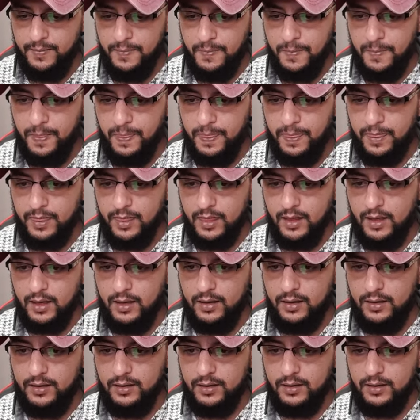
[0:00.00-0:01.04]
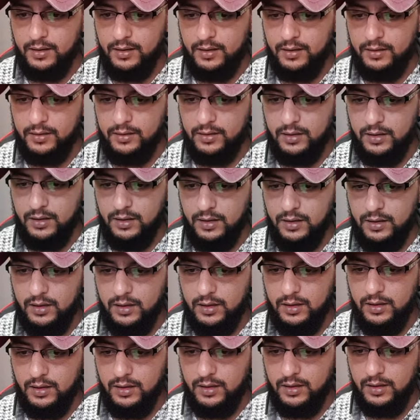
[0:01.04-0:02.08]

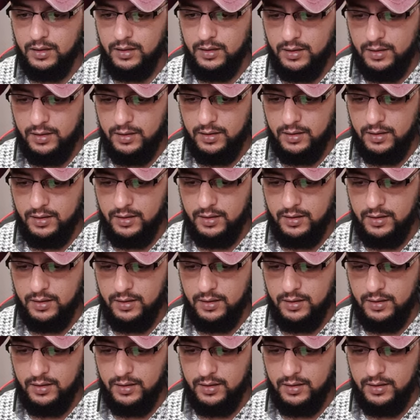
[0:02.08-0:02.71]
(no one is talking)